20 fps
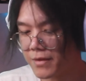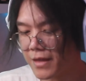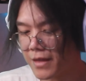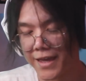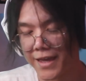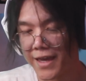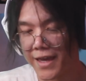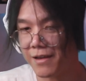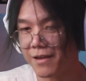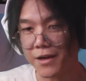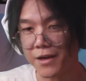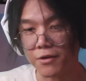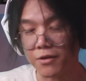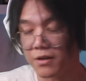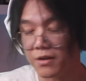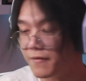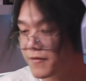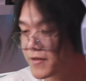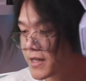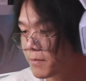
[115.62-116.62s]
Yep. I
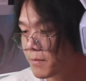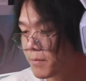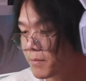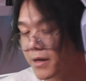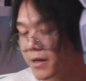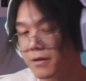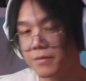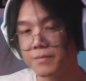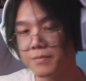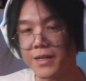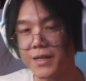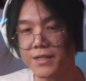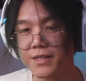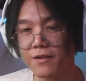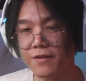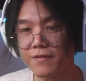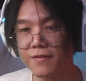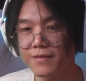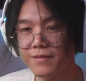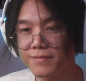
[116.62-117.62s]
couldn't have said it better
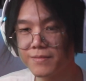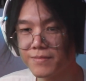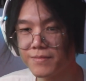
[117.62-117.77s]
myself.